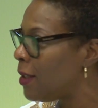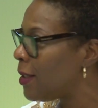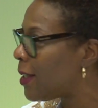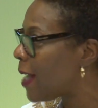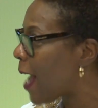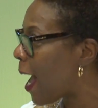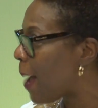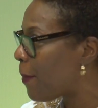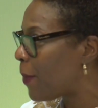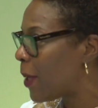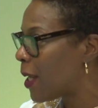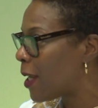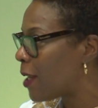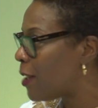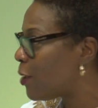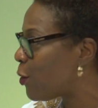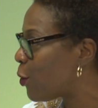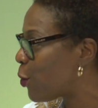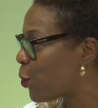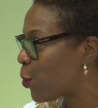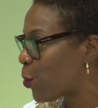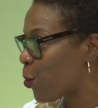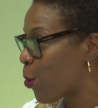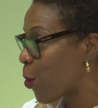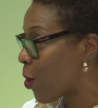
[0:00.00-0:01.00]
tapping
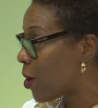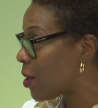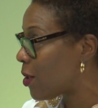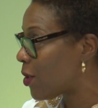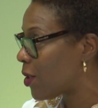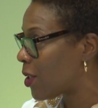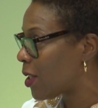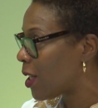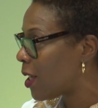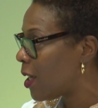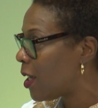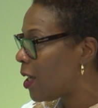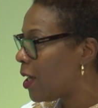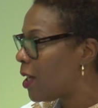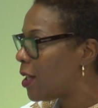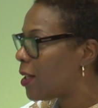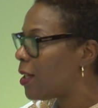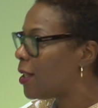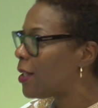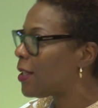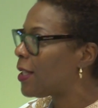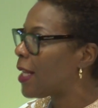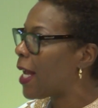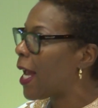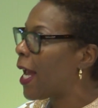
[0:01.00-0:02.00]
into source
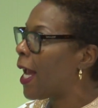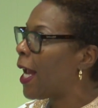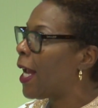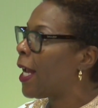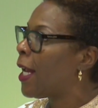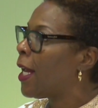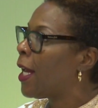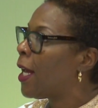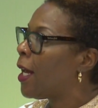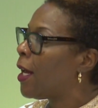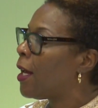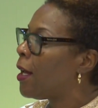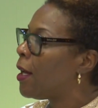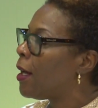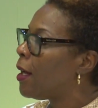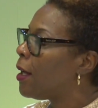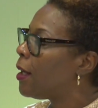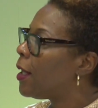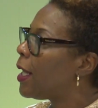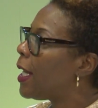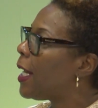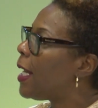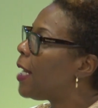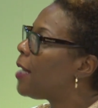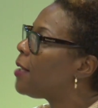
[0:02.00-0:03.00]
to say,
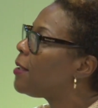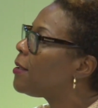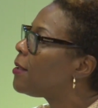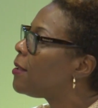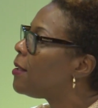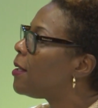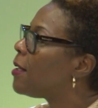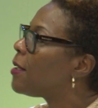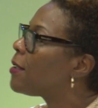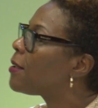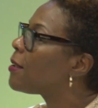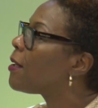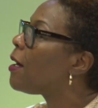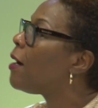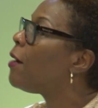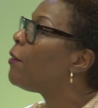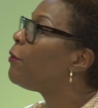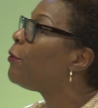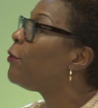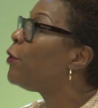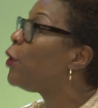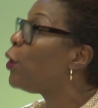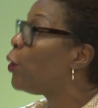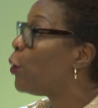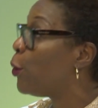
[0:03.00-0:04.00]
is this
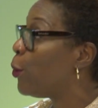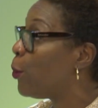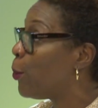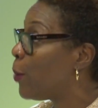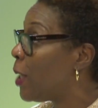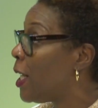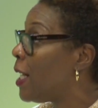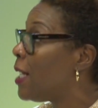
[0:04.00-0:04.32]
of you?